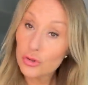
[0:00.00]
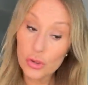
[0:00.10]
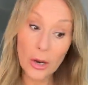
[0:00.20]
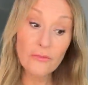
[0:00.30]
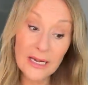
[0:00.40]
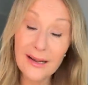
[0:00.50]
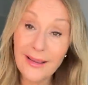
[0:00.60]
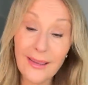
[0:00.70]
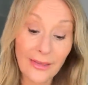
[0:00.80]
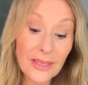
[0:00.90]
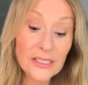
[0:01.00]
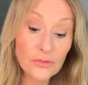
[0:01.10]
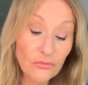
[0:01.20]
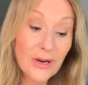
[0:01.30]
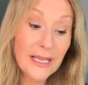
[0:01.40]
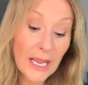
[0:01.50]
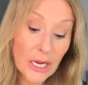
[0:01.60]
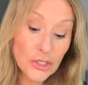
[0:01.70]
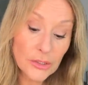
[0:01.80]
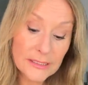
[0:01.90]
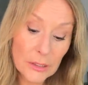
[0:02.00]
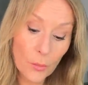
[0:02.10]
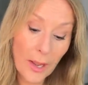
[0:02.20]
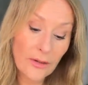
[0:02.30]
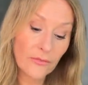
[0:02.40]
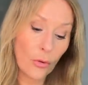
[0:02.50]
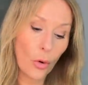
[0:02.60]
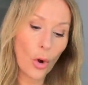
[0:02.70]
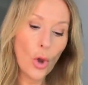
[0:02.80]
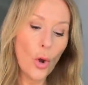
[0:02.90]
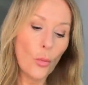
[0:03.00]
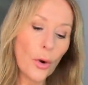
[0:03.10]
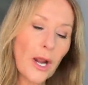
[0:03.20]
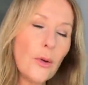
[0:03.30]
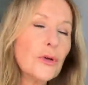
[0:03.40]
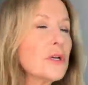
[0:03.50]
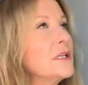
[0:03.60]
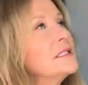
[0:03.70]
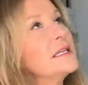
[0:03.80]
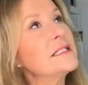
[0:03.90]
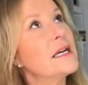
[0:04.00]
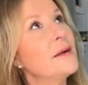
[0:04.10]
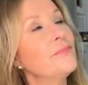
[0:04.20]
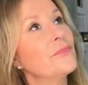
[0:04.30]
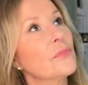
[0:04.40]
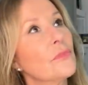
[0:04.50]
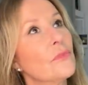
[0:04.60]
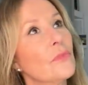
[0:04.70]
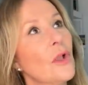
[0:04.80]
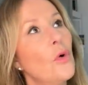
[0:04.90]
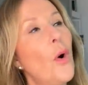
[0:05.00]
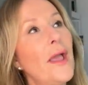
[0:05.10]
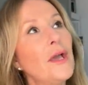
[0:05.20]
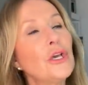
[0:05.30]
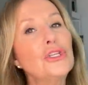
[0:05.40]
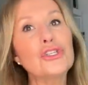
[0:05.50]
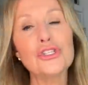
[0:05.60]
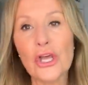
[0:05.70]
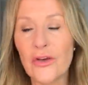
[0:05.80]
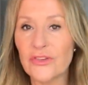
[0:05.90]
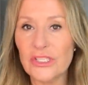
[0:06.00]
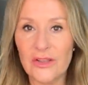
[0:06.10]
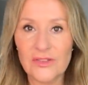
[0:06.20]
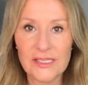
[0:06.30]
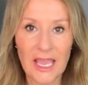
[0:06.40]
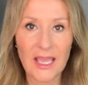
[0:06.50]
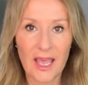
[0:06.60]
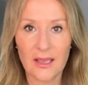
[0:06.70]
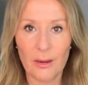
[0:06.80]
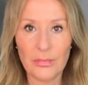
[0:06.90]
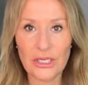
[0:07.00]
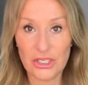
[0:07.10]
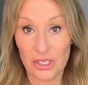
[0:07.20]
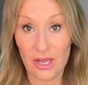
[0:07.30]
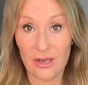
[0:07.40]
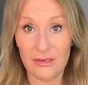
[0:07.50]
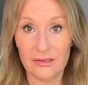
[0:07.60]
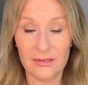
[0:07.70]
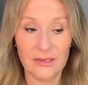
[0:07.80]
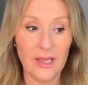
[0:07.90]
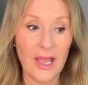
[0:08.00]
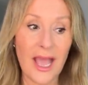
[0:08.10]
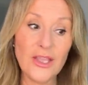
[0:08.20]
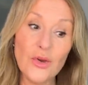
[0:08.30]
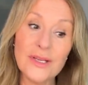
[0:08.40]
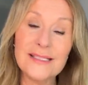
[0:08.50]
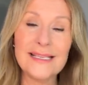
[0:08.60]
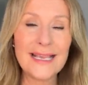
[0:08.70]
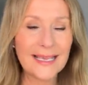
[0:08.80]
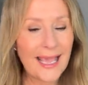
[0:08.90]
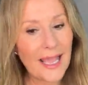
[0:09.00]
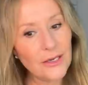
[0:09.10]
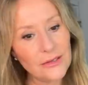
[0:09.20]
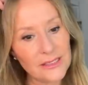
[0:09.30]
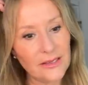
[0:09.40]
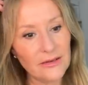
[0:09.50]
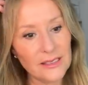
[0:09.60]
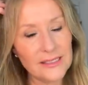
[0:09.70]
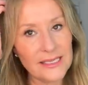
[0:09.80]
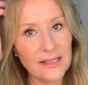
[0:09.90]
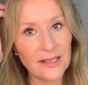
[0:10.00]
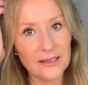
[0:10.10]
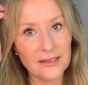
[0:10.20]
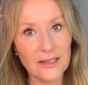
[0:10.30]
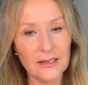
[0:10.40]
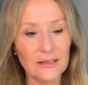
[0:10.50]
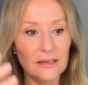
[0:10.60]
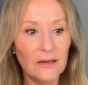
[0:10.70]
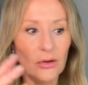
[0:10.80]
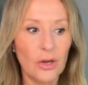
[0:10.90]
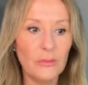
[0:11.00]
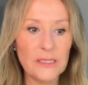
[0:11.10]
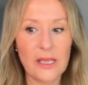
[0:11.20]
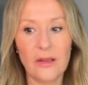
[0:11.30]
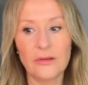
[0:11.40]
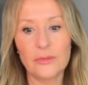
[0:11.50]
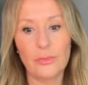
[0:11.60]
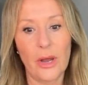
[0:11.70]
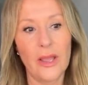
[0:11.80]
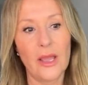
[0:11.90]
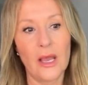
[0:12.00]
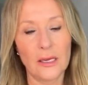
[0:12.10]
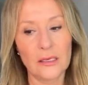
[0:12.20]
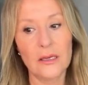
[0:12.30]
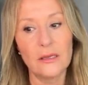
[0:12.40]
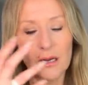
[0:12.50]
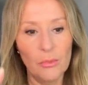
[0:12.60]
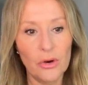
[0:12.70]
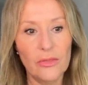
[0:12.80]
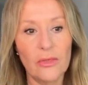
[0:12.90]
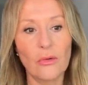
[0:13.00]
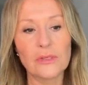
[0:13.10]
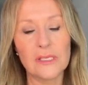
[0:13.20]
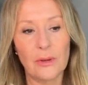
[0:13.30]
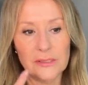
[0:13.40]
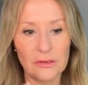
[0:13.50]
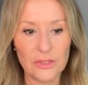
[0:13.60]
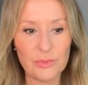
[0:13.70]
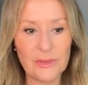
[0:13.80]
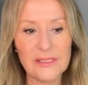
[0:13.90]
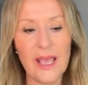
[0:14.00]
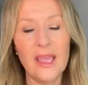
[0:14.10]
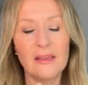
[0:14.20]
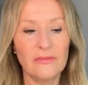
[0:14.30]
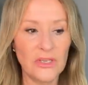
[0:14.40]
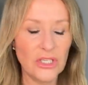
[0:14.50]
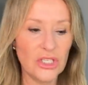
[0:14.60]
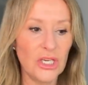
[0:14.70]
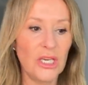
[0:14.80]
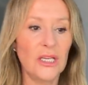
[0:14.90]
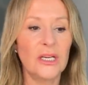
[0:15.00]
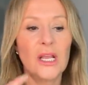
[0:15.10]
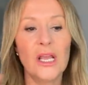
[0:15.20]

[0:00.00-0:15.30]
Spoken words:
I really like it. I think it's a really interesting way for what I would consider quite a conservative skincare company to go. And you can see again, you can see that Lancôme is owned by a conglomerate that also owns La Roche-Posay and Vichy and,